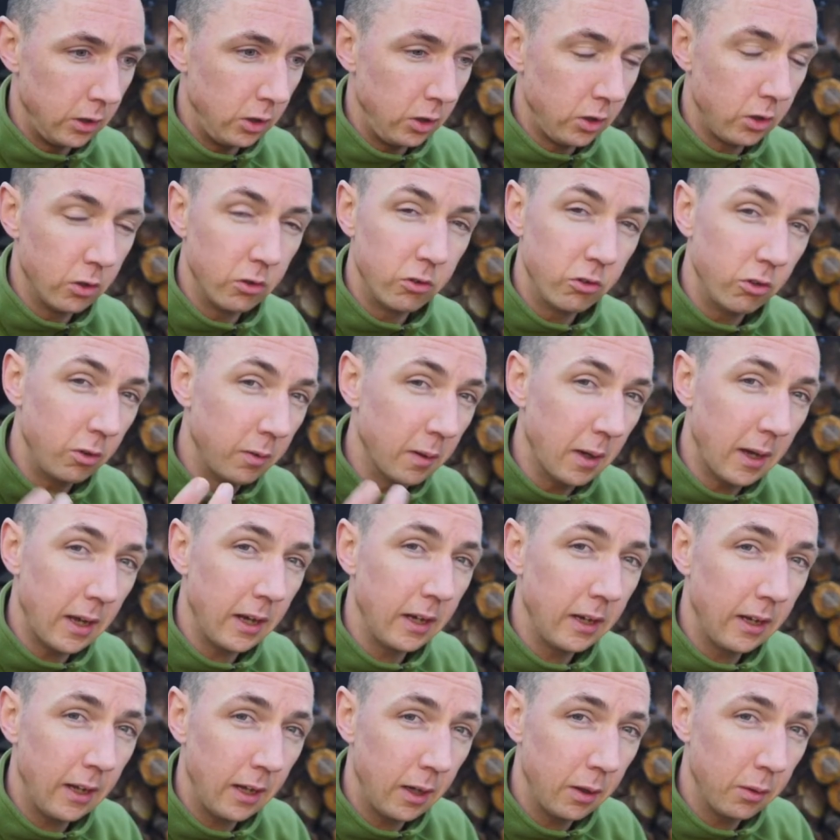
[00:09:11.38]
You can shoot
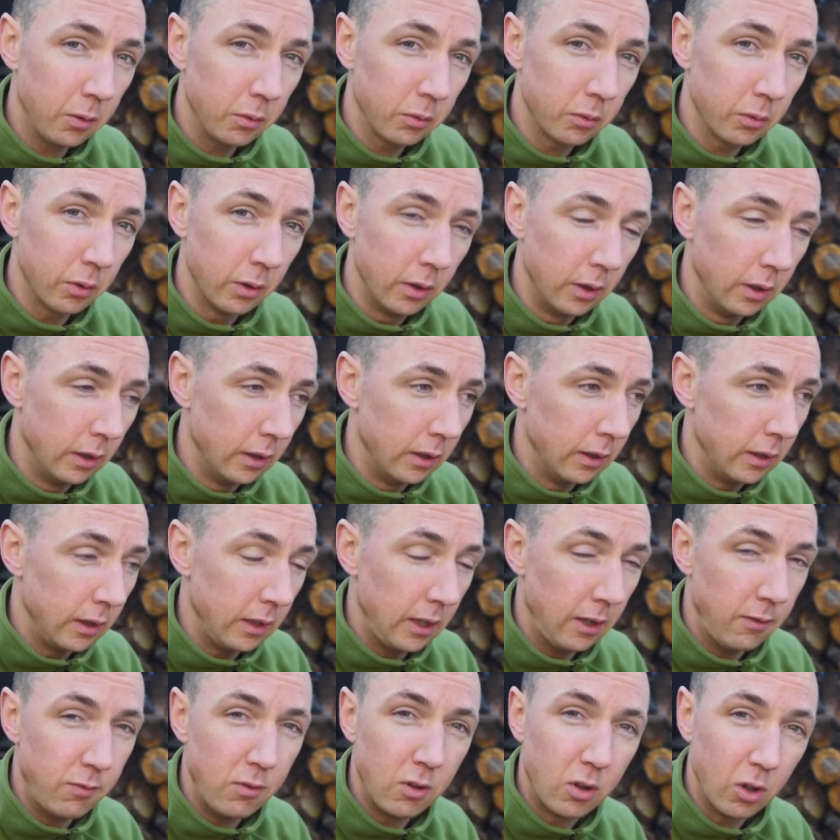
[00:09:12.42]
handheld
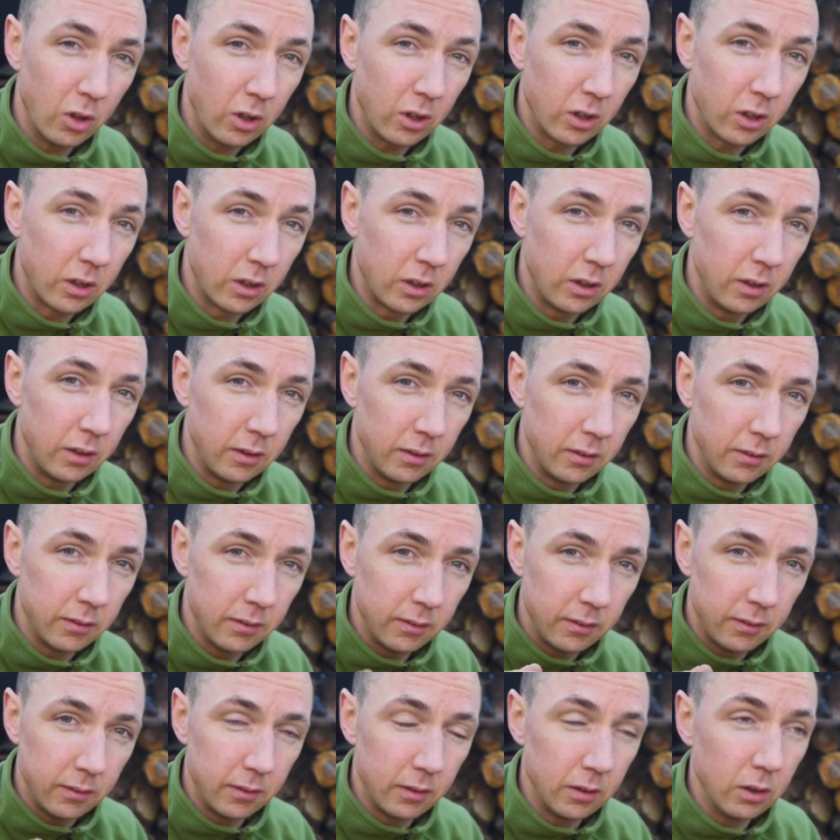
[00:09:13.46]
if you've got a,
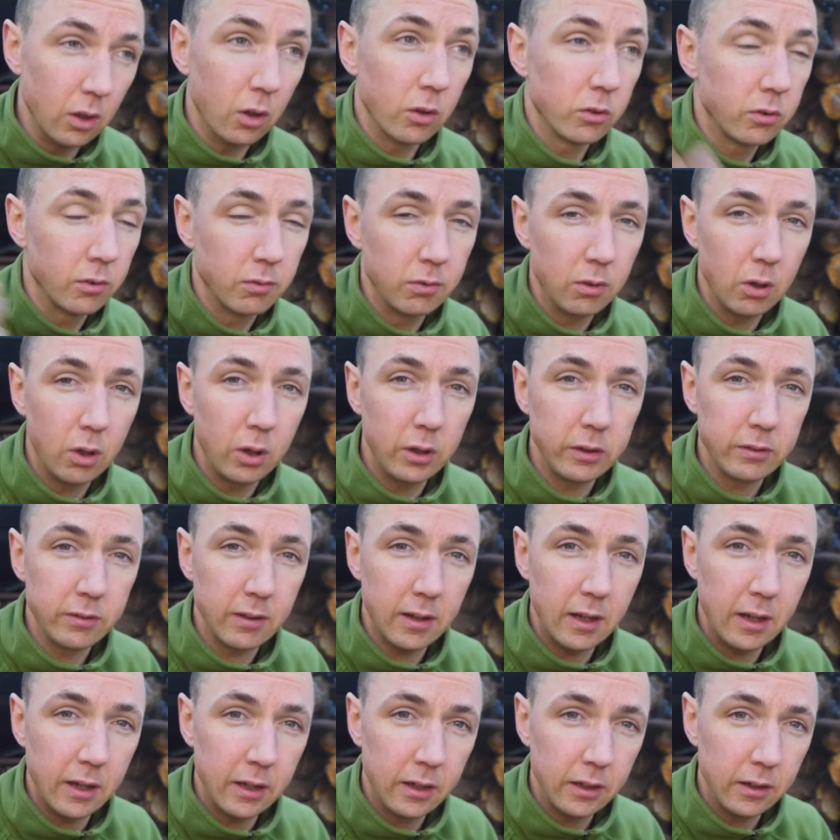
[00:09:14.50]
lots of light
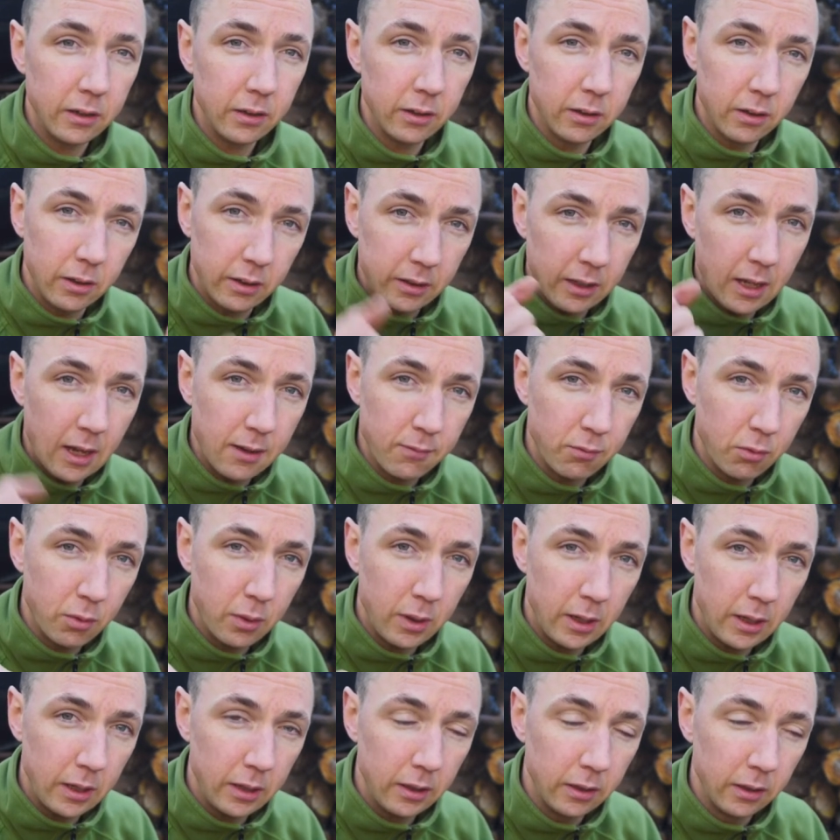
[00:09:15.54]
and a careful
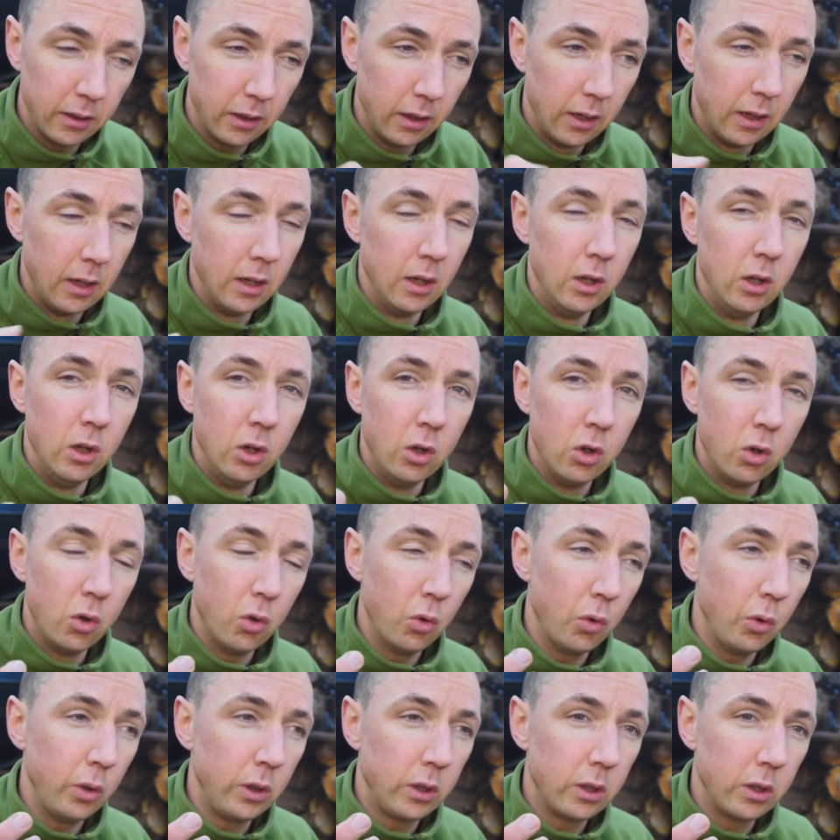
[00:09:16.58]
hand.
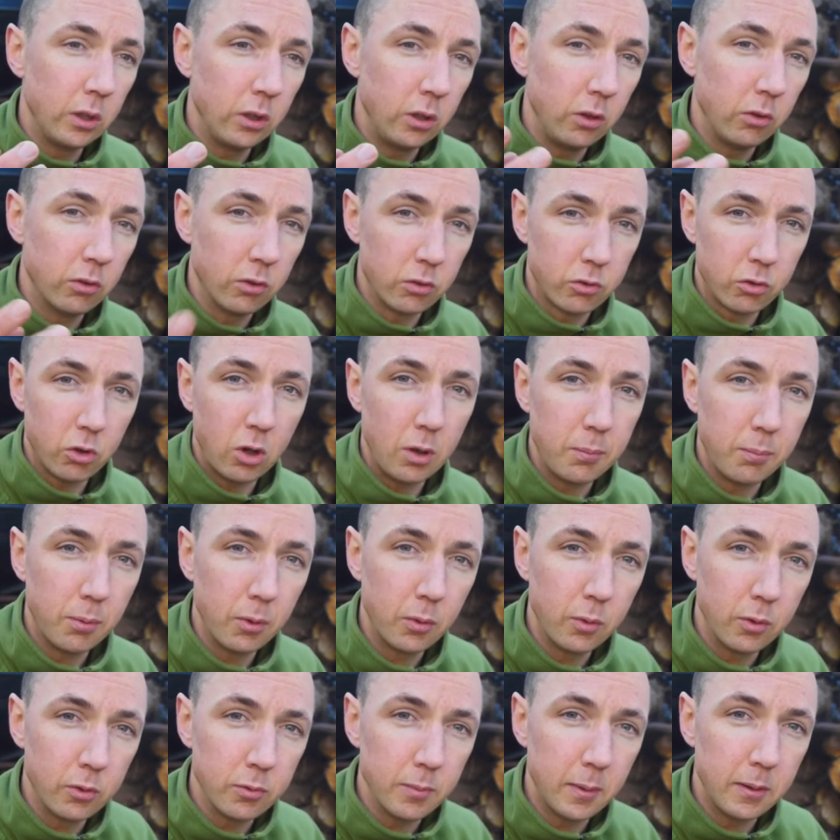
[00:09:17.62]
Or you can use a
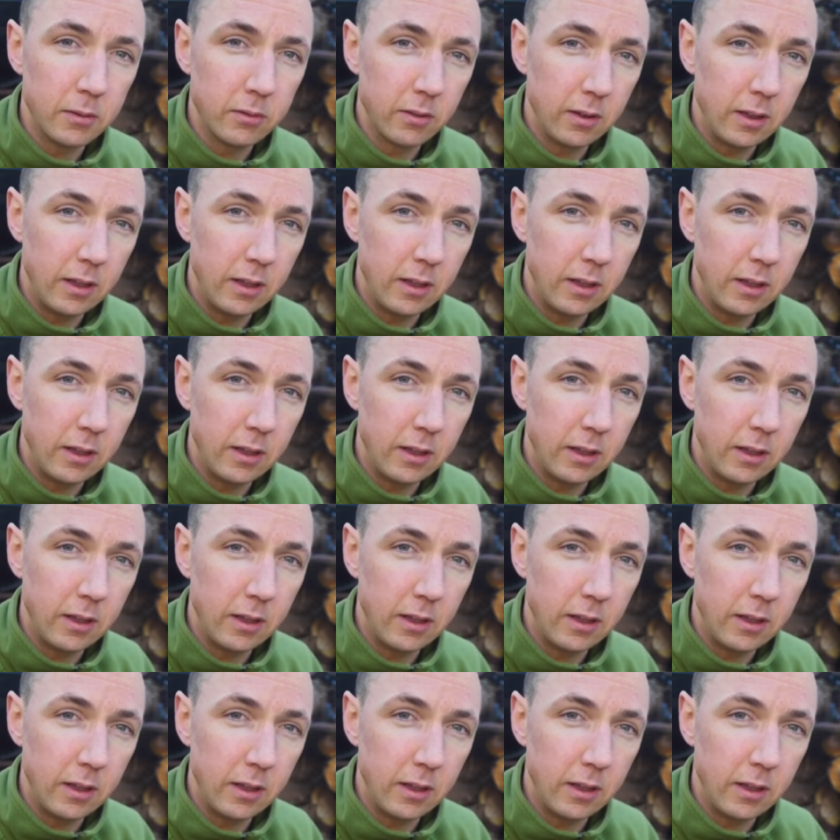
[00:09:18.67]
tripod which makes it